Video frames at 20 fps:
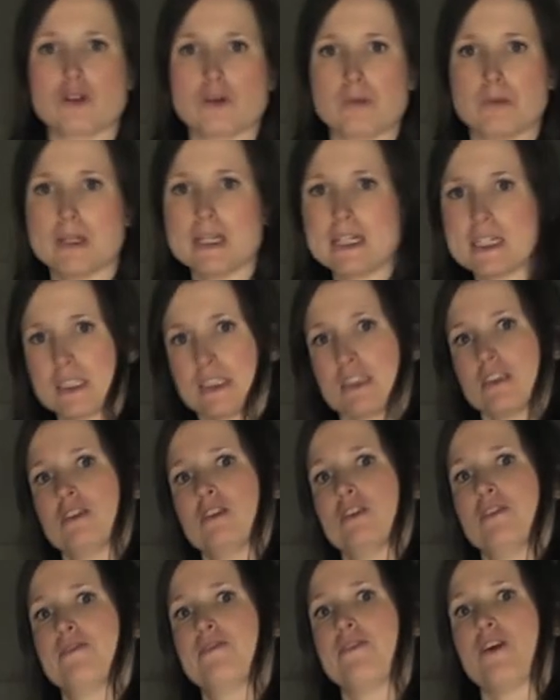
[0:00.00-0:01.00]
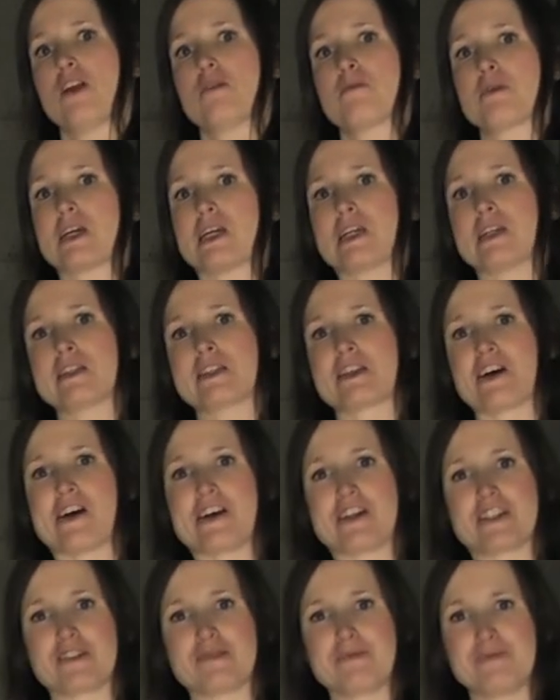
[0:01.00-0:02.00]
Hall. Please follow me
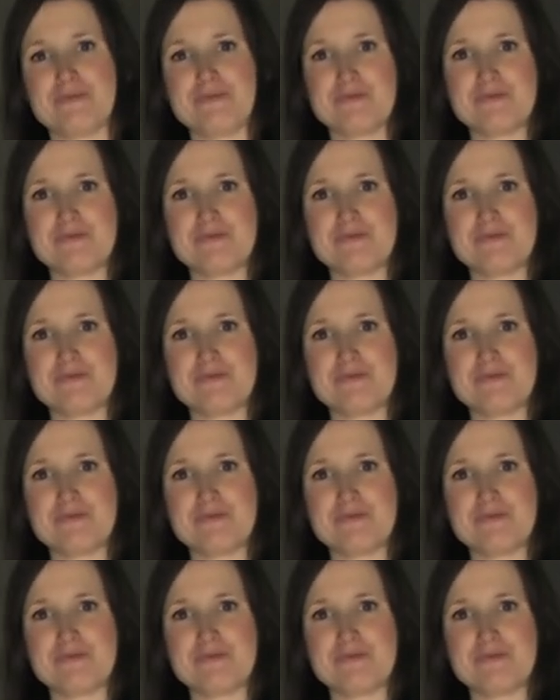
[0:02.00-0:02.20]
inside.